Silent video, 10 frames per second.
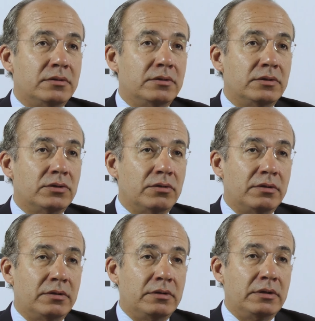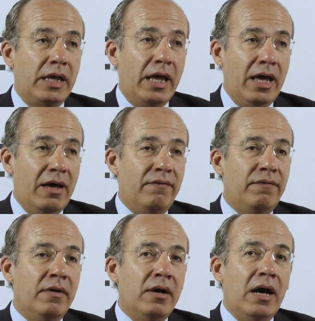So they have
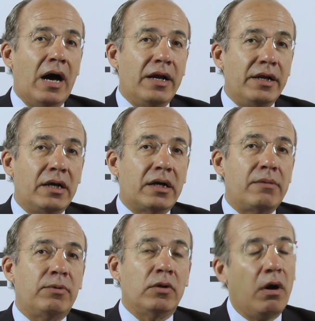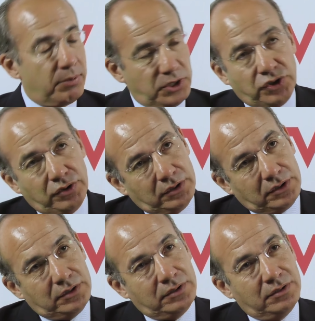an incredible
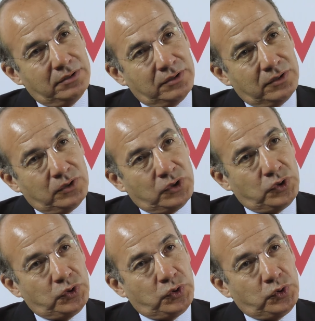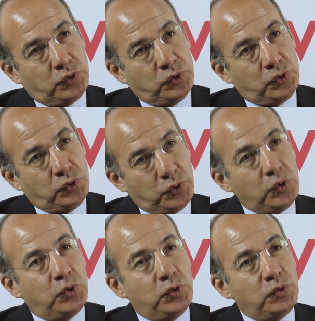opportunity to
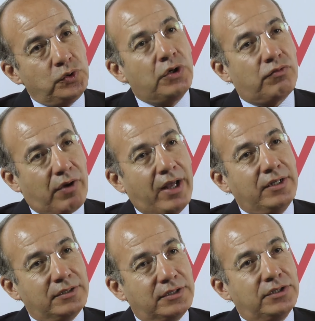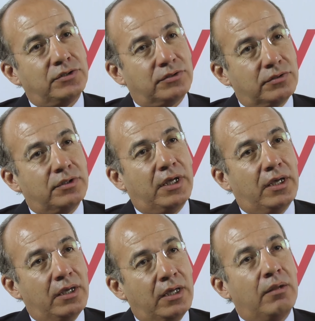do the right decisions
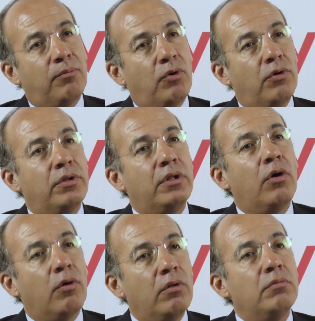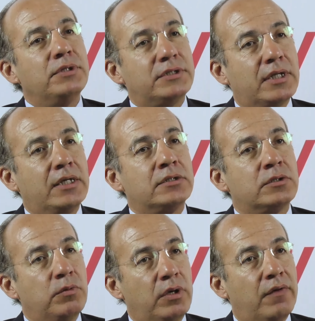today and avoid all mistakes
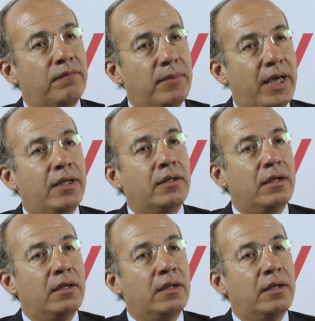we have made